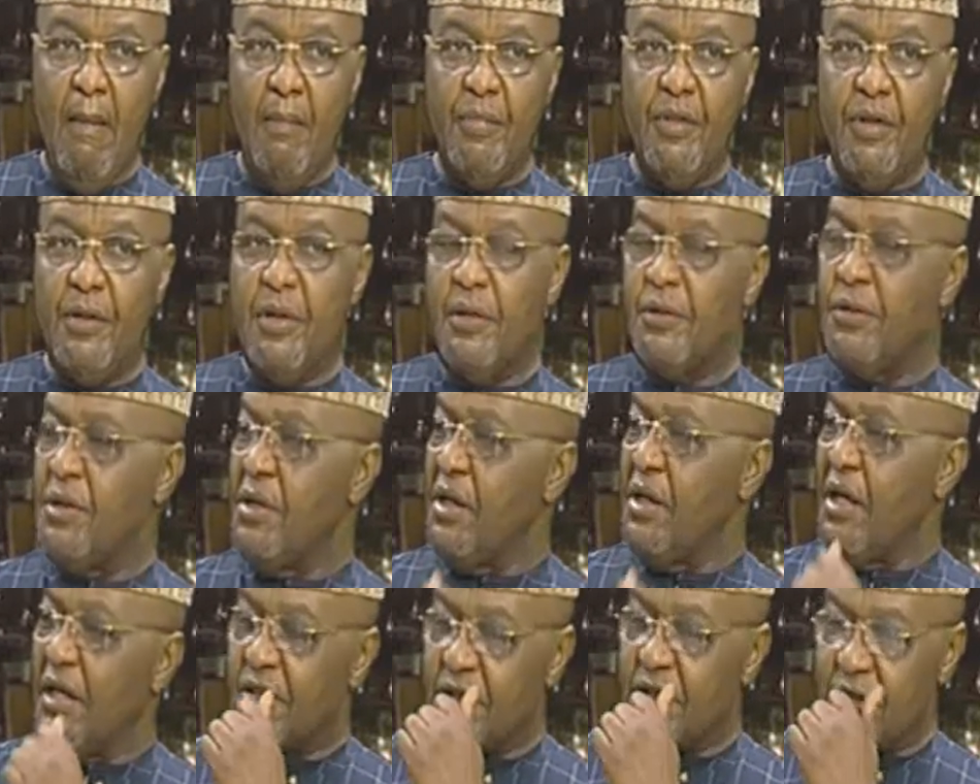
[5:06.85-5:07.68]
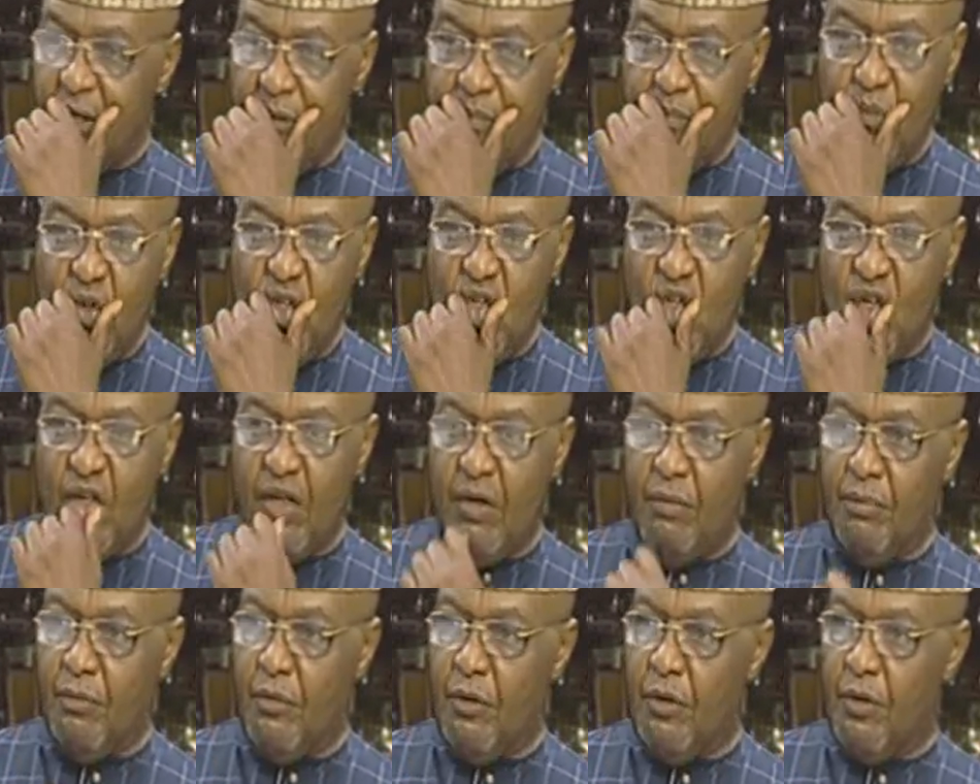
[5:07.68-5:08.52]
The National Assembly
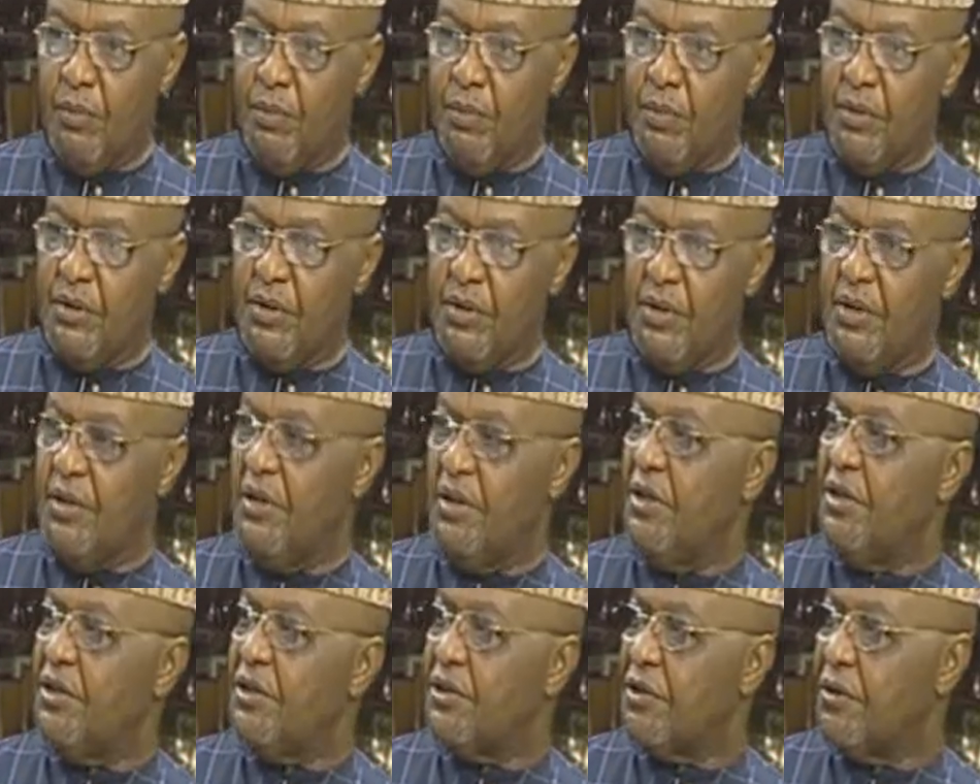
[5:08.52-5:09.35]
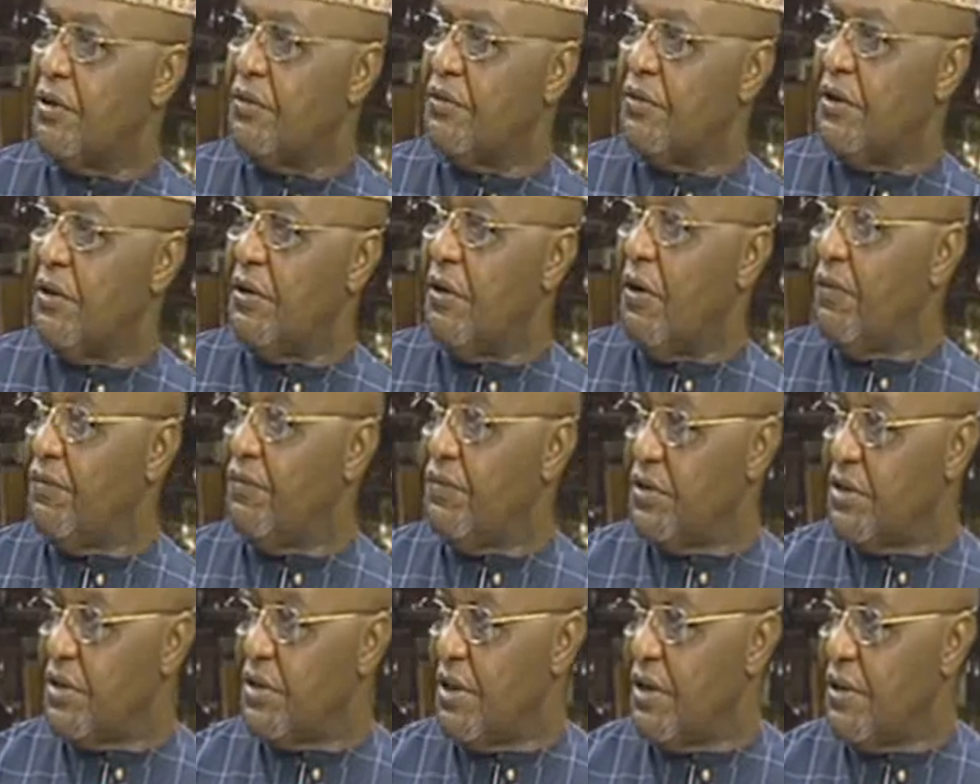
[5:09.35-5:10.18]
came up with a list of
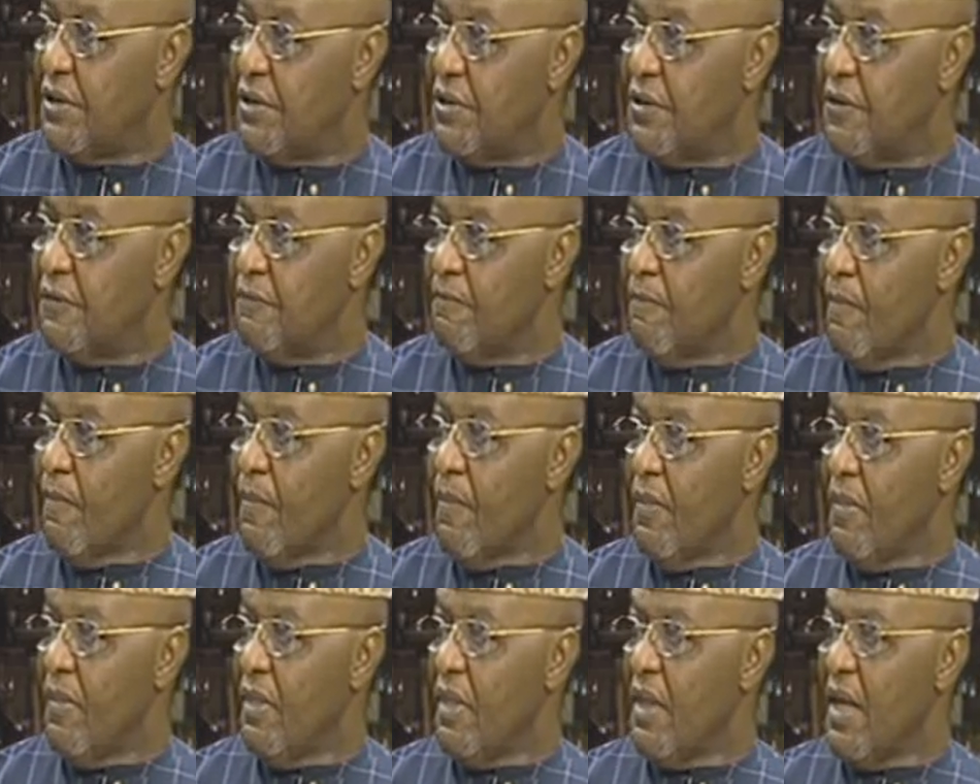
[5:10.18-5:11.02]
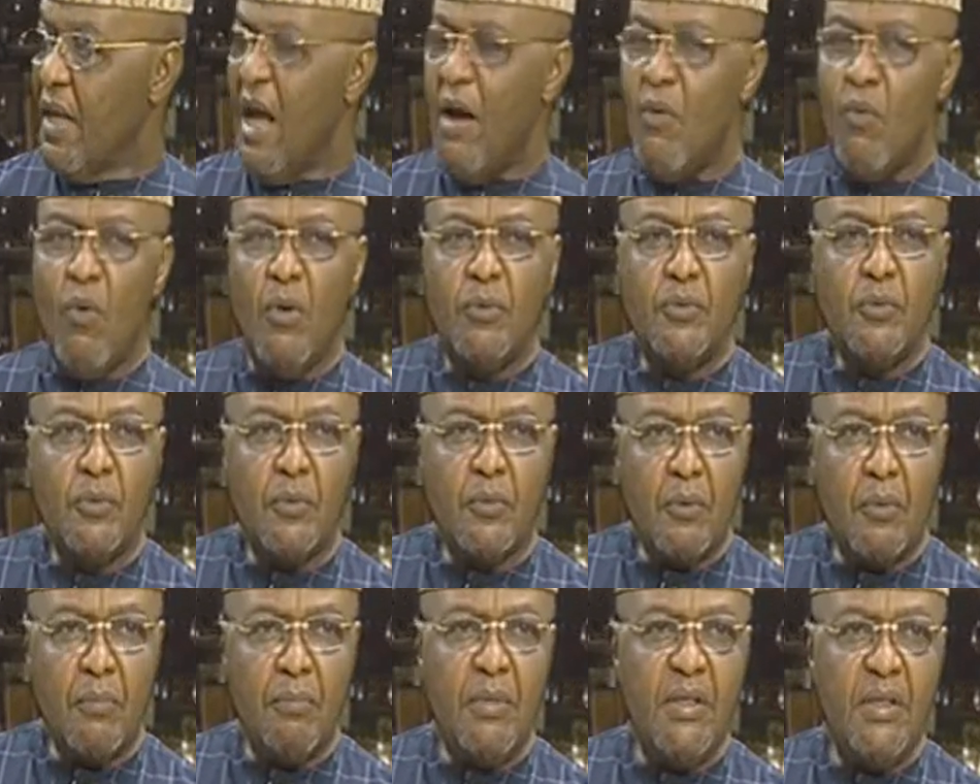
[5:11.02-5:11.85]
officers. And what will
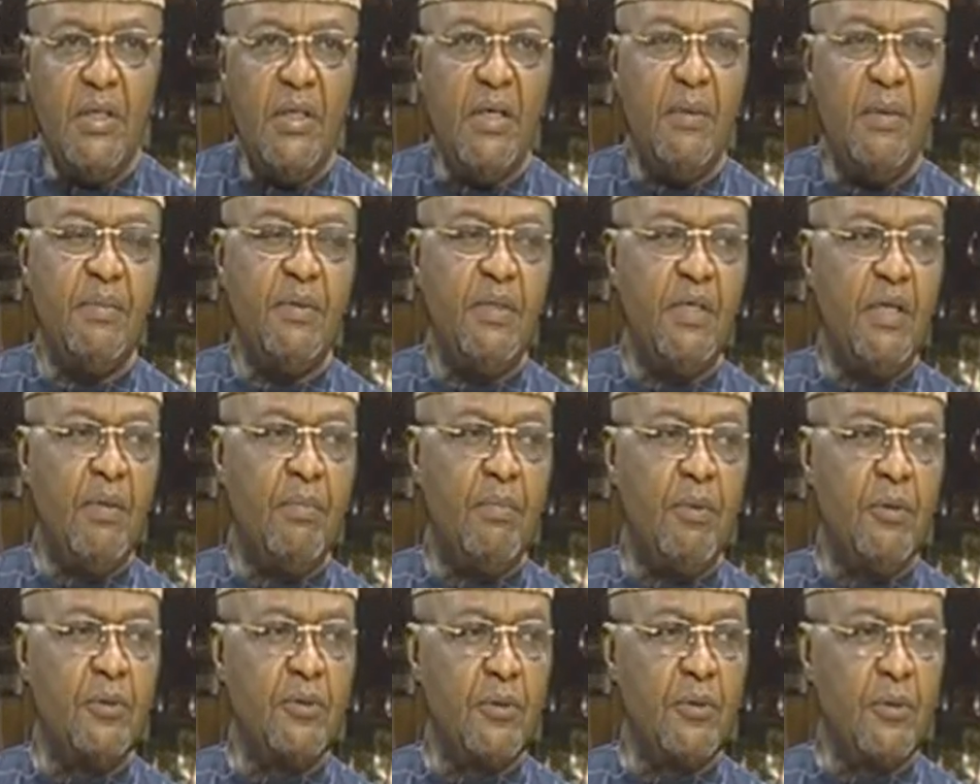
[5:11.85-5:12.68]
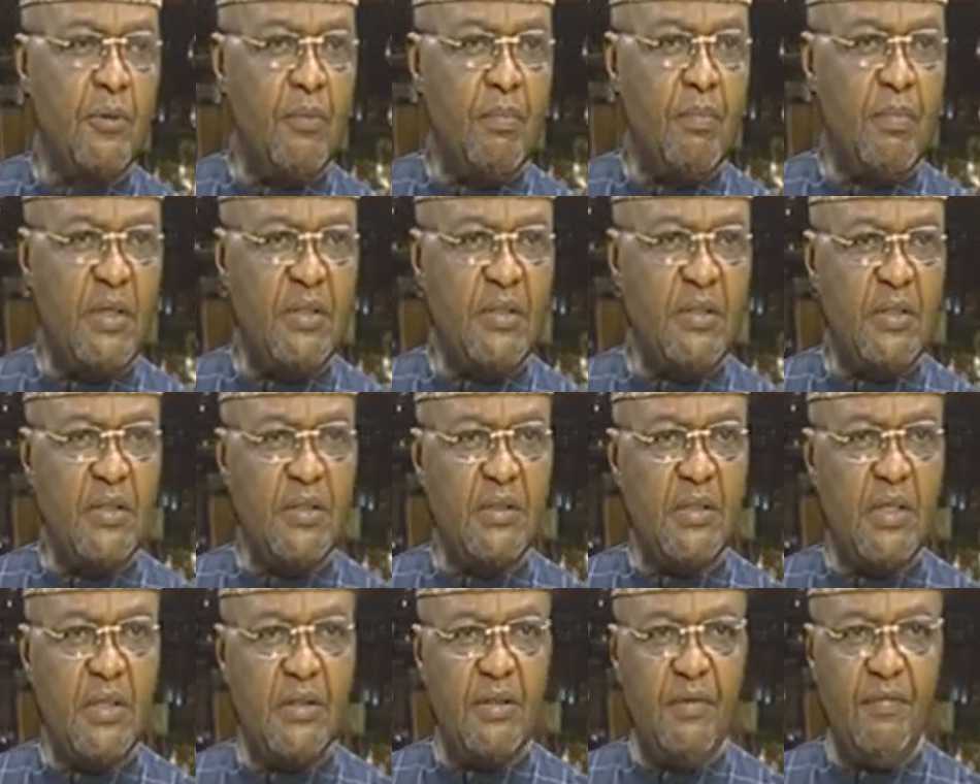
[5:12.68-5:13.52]
normally happen in a political party is
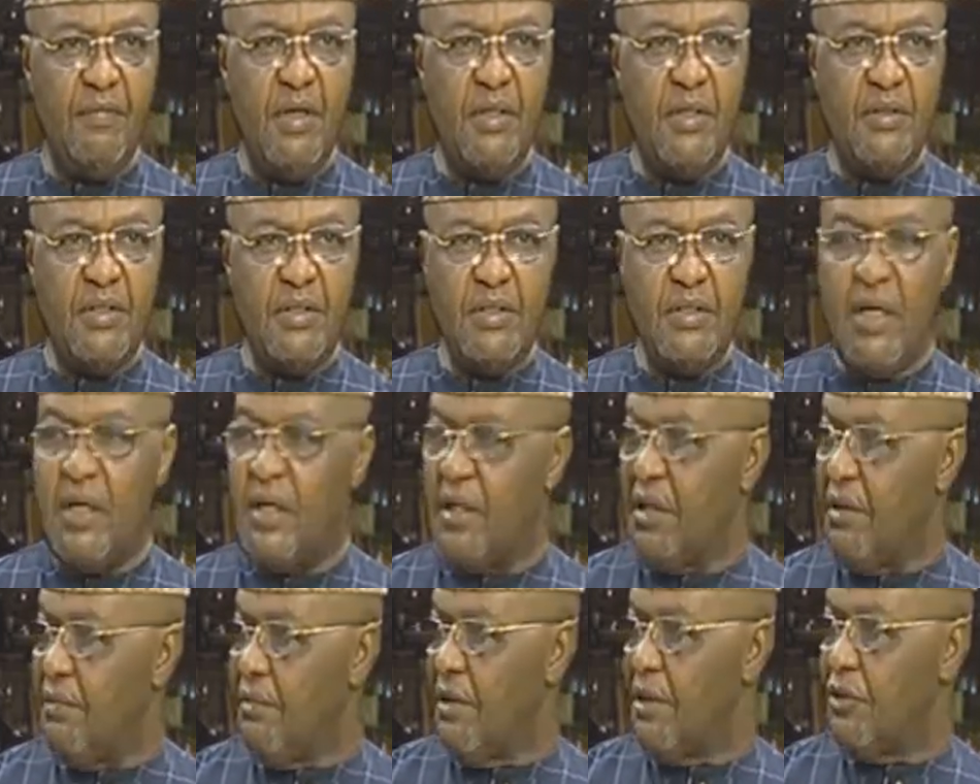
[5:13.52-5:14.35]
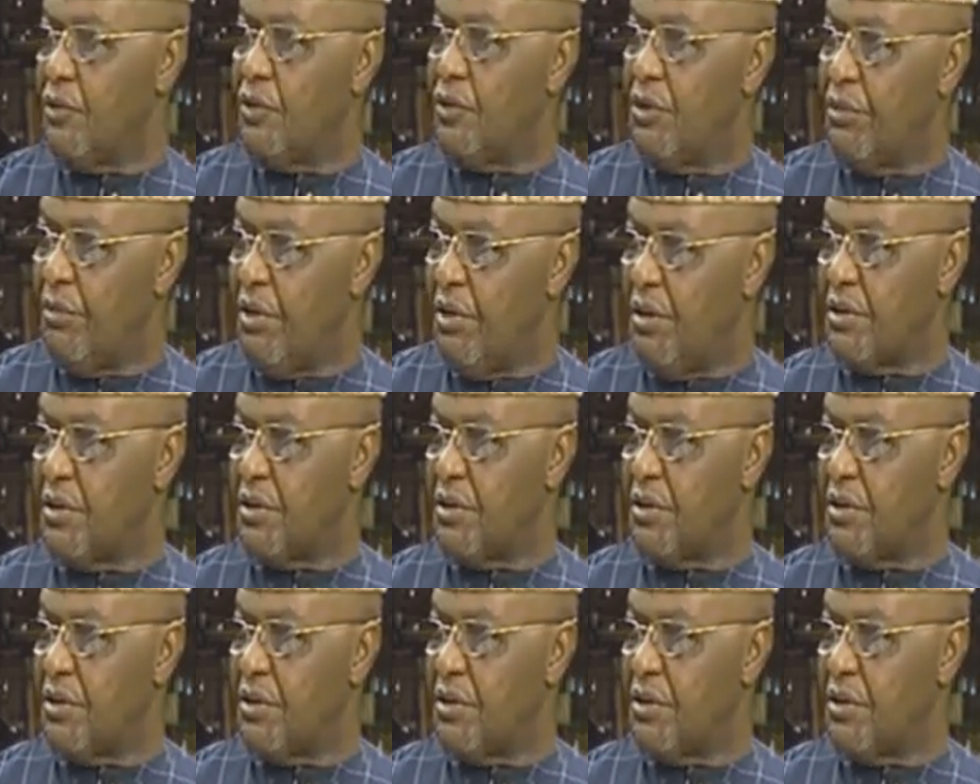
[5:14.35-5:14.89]
that if there's disagreement, we meet.